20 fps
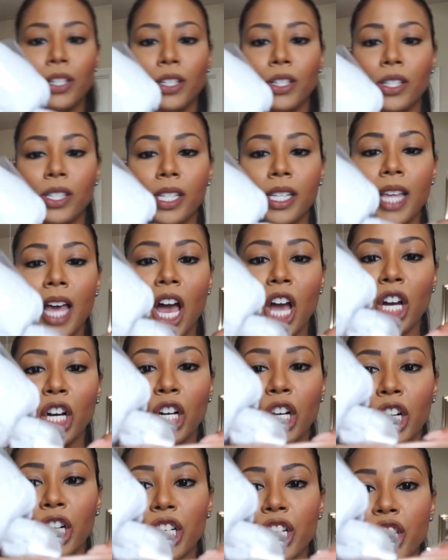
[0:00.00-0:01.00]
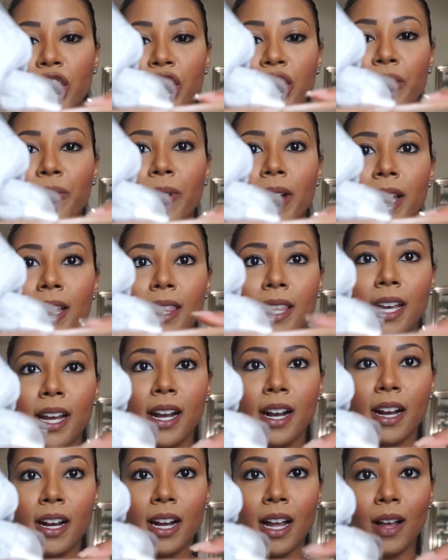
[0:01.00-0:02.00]
You see that cushion right
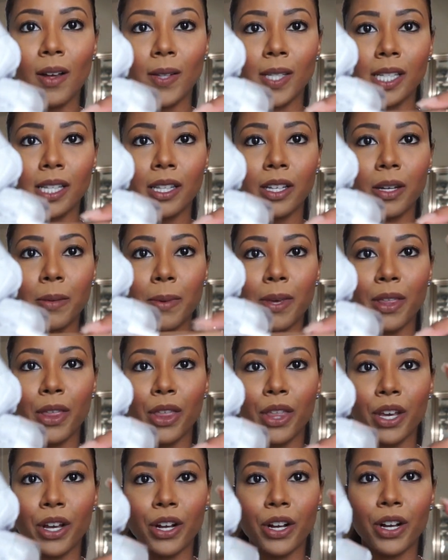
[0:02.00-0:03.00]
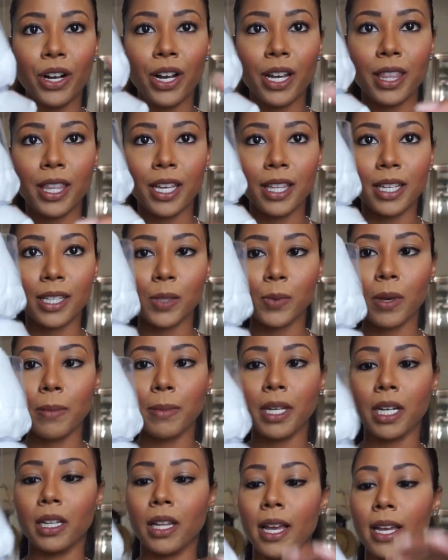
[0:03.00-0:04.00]
there? How it's a little bit thicker? I think that's why I'm
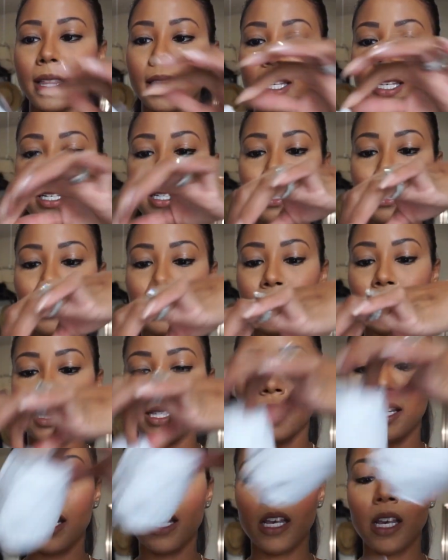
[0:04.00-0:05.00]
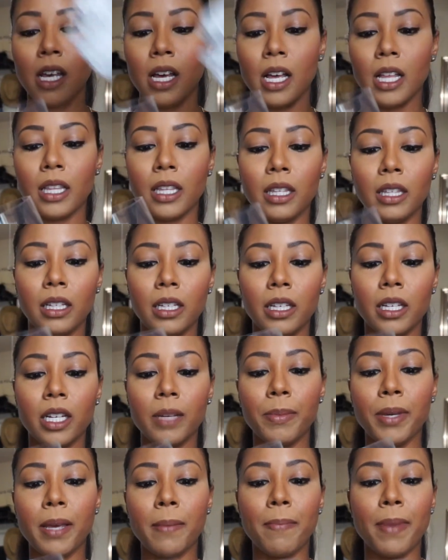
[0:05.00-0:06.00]
gonna like these a little
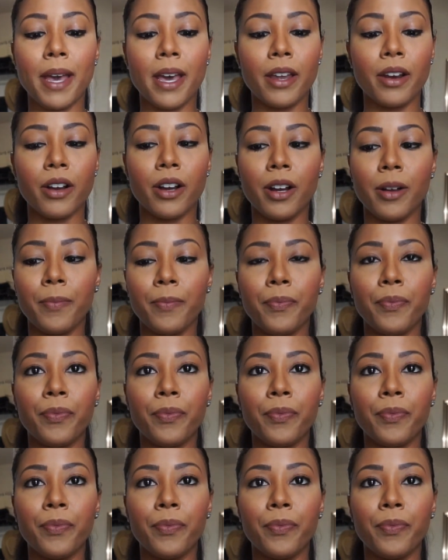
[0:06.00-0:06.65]
bit better.